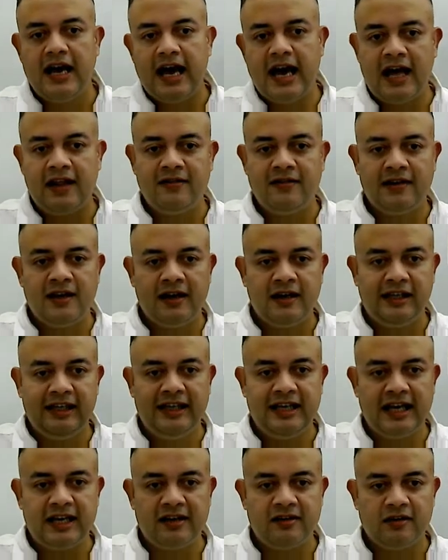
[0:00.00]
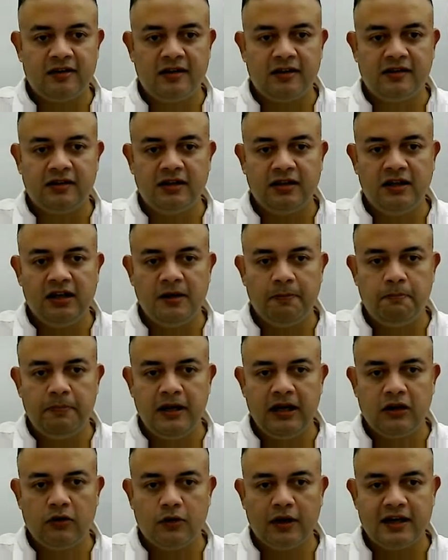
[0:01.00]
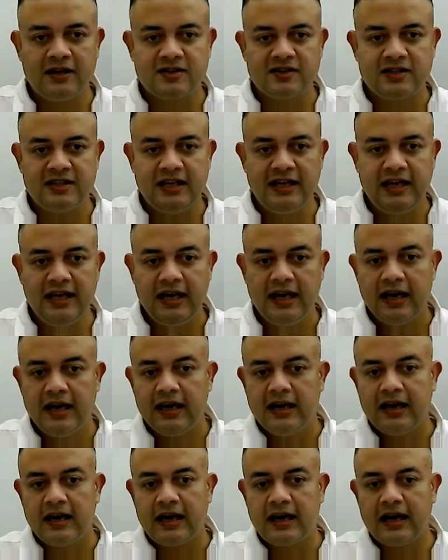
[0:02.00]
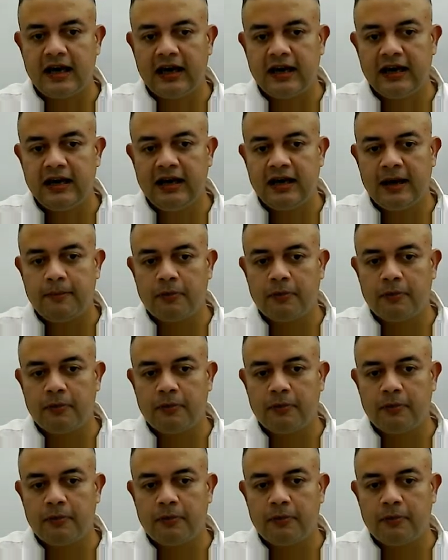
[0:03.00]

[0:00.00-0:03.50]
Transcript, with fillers: And then yet another third peak you can see uh, in